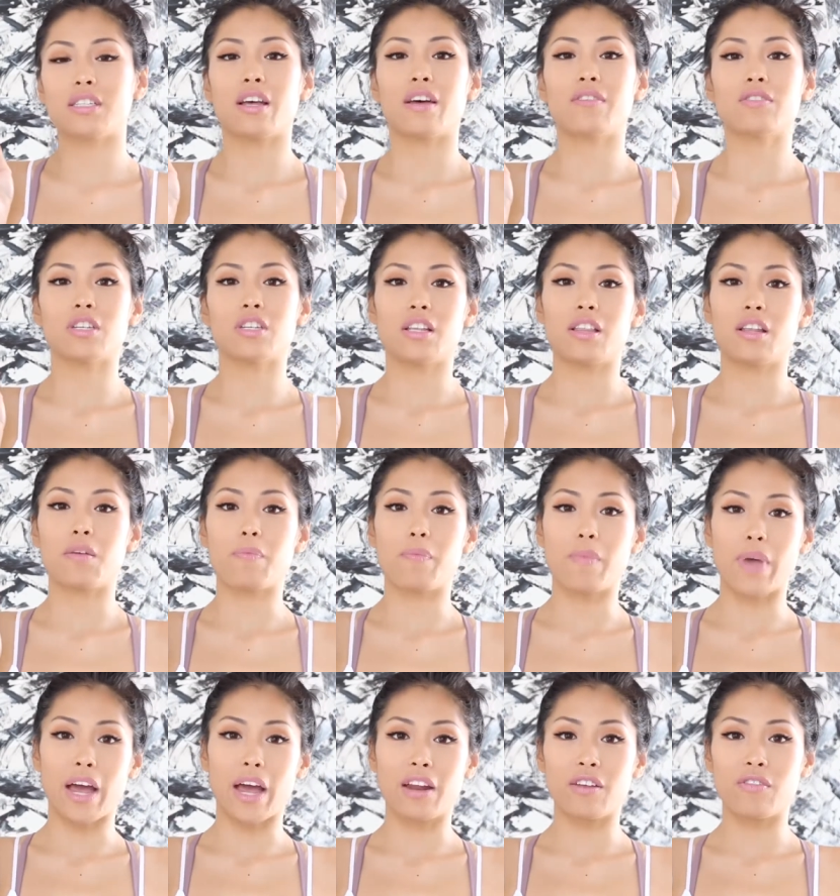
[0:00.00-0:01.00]
left in the
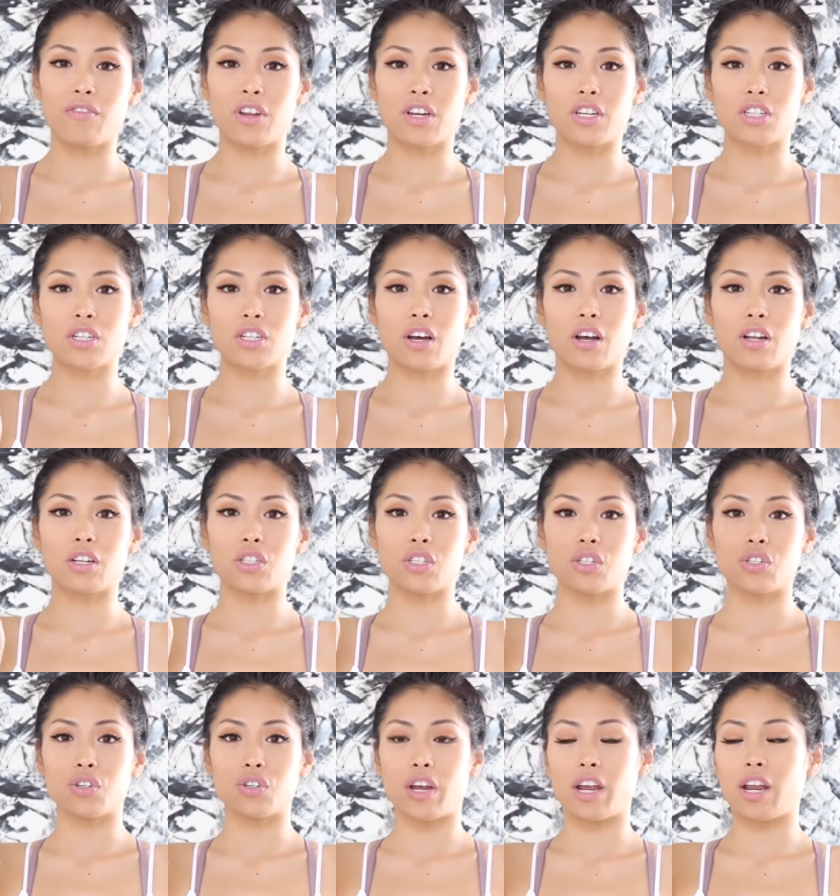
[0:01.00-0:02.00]
matte finish
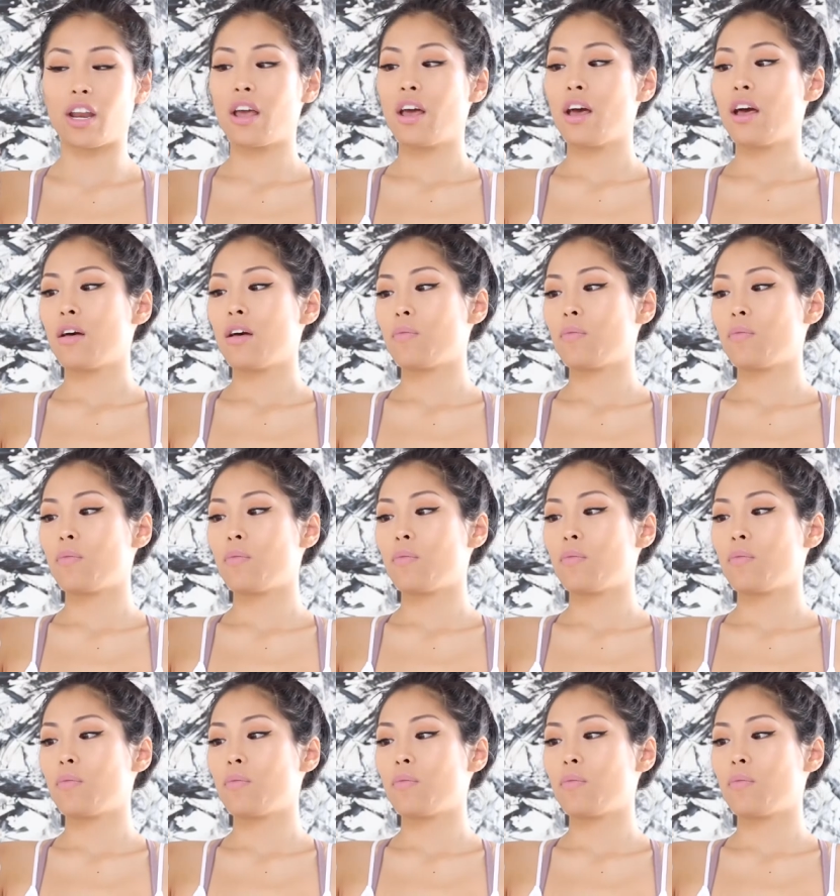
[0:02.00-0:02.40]
concentrate,